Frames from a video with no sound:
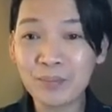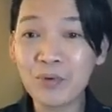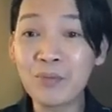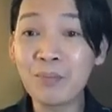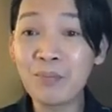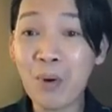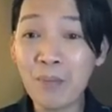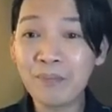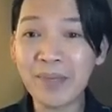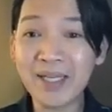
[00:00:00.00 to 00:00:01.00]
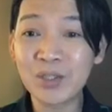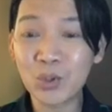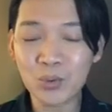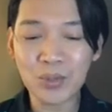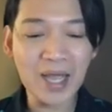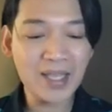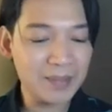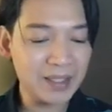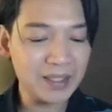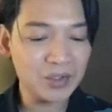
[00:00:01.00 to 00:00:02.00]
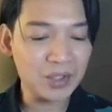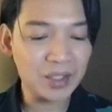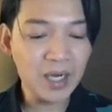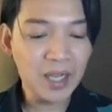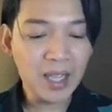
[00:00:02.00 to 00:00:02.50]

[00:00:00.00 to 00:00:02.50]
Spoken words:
Pom pen crew. I am a teacher.